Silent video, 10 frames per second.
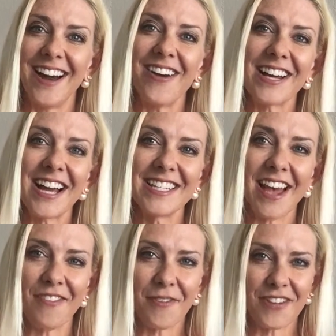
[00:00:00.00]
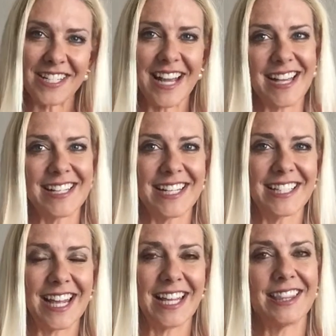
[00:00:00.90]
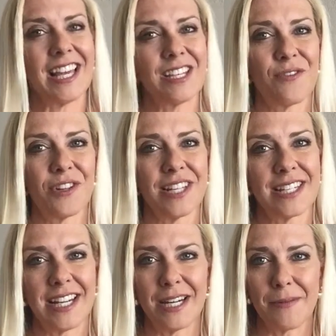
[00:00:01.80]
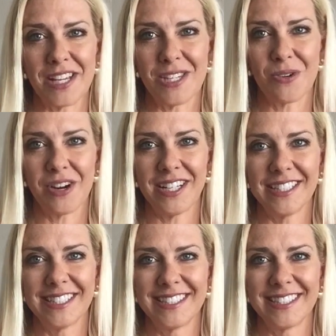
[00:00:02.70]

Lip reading: All right, guys, have a fantastic day. Thanks for listening to my story.